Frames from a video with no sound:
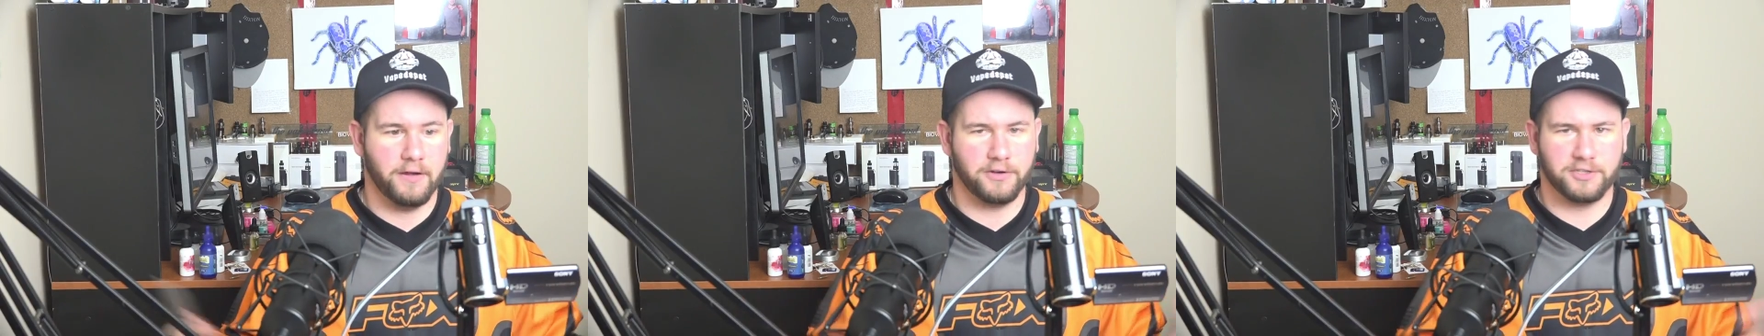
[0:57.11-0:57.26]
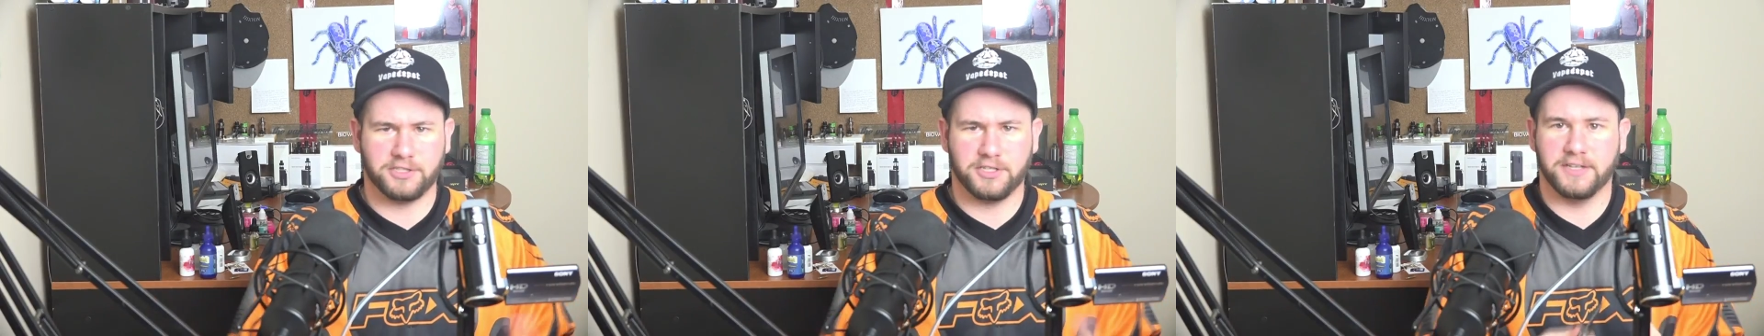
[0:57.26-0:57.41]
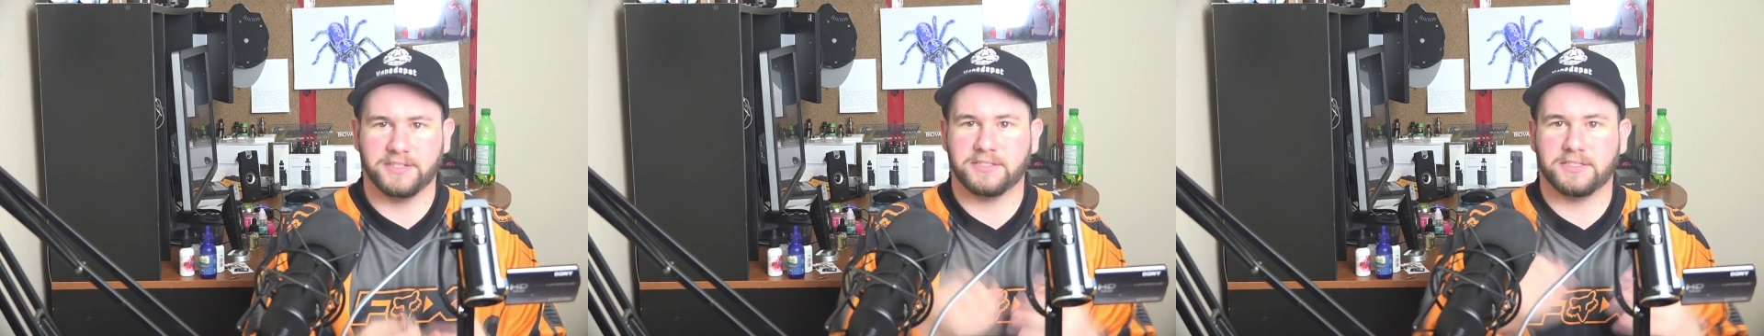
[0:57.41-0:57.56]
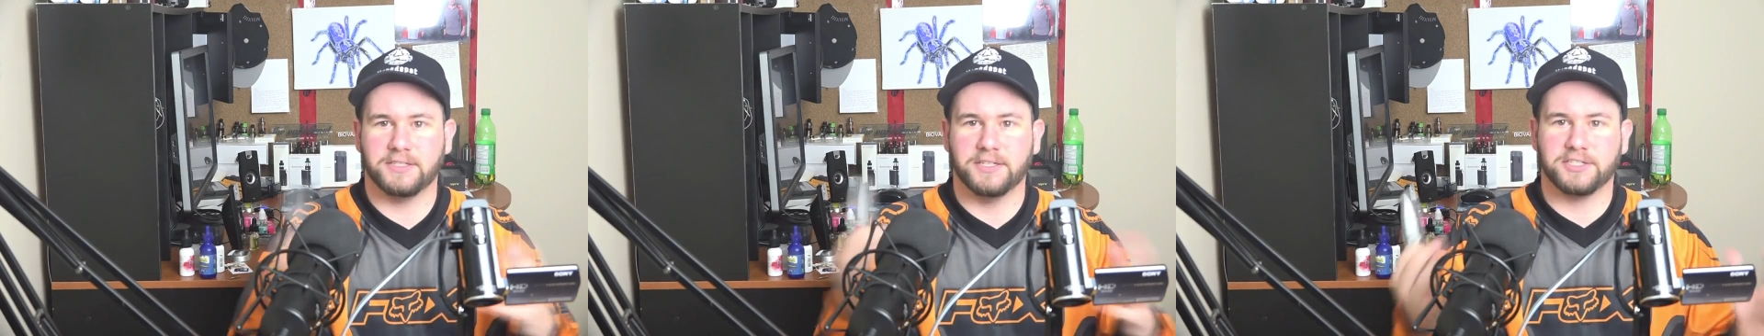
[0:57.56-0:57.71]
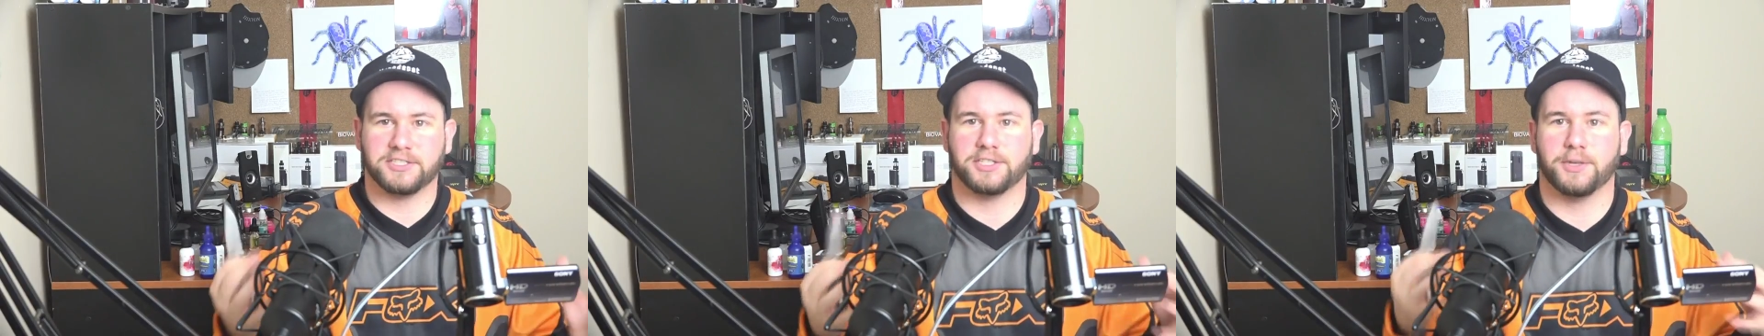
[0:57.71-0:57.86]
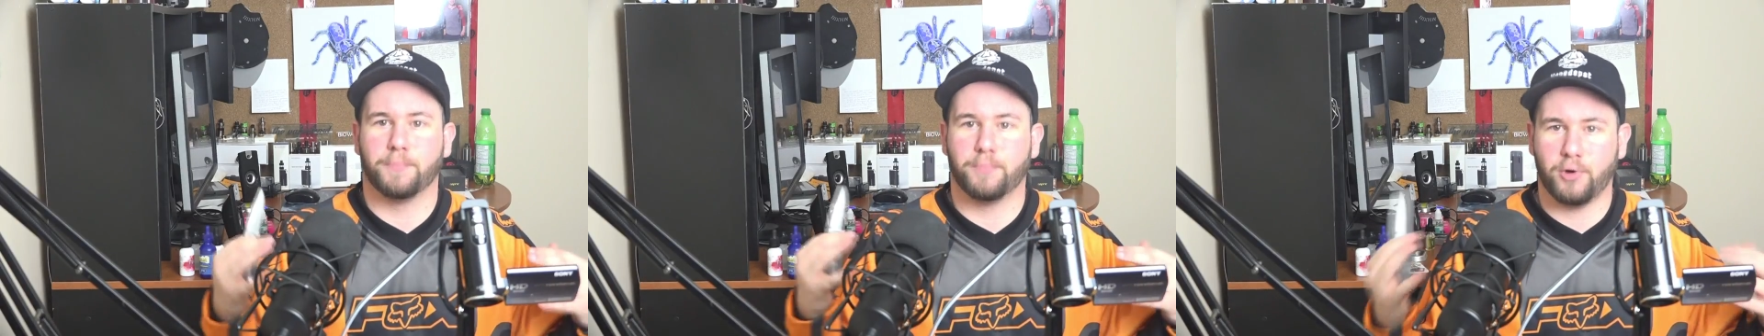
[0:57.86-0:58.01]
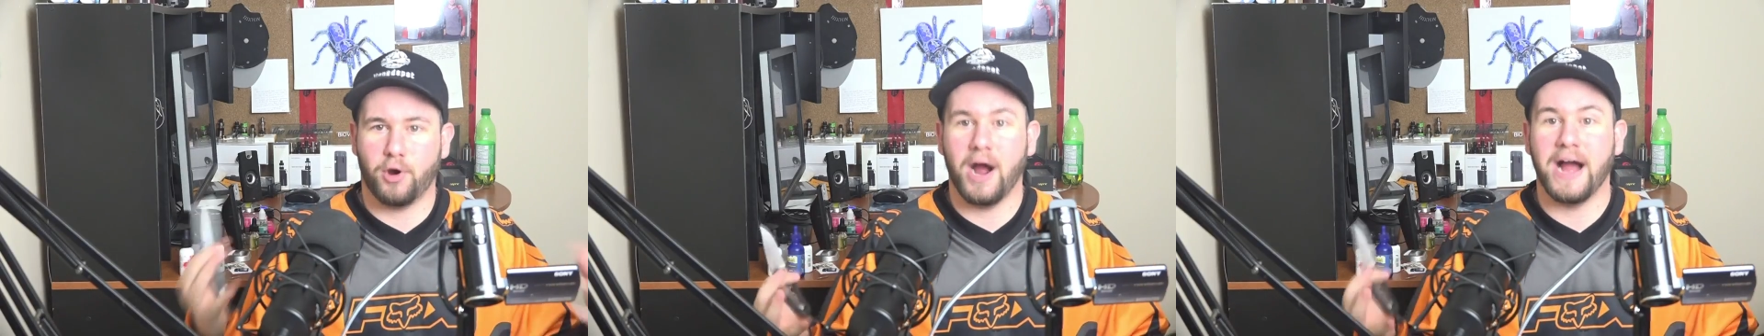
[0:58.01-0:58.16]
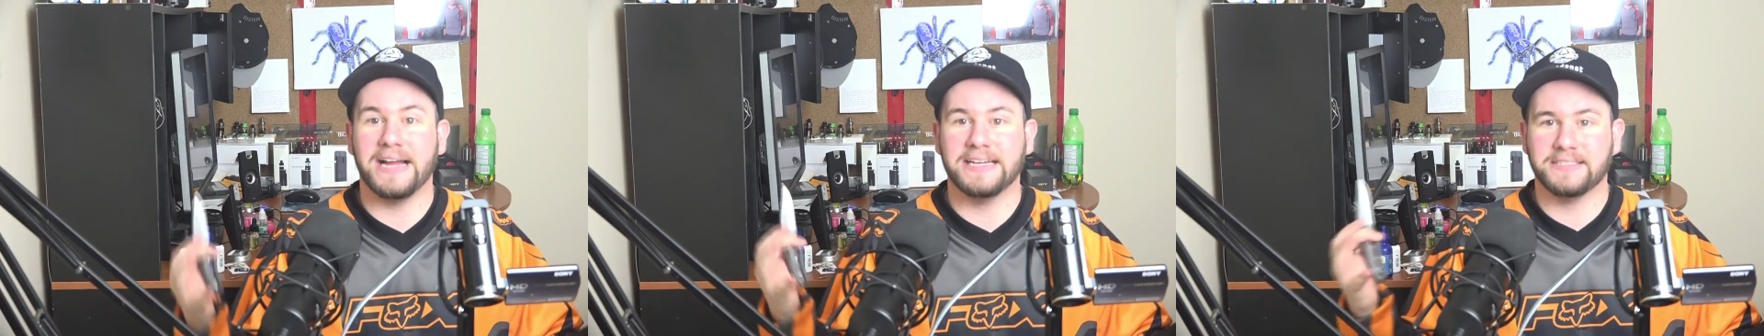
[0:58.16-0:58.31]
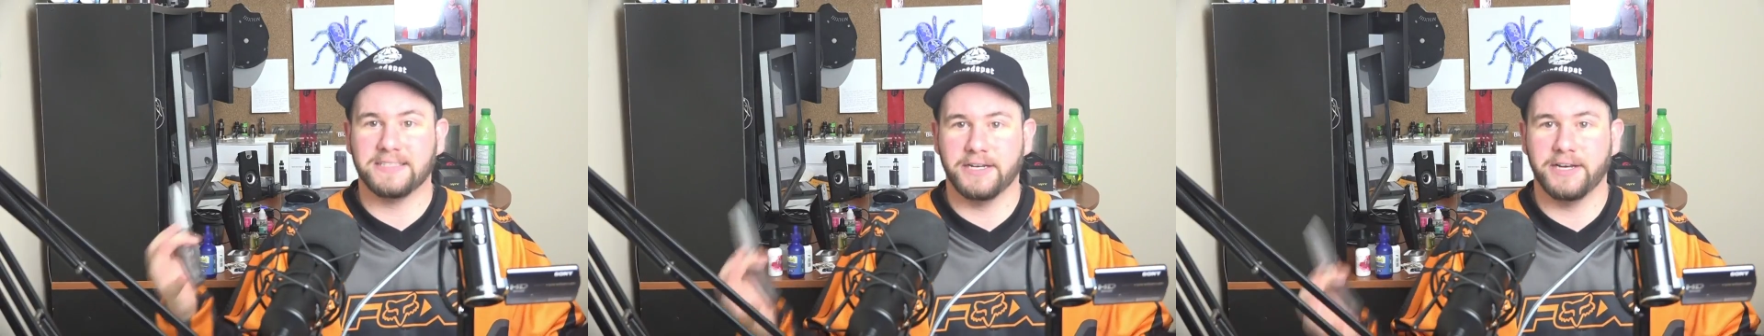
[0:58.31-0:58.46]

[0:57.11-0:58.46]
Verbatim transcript: or this, this surprise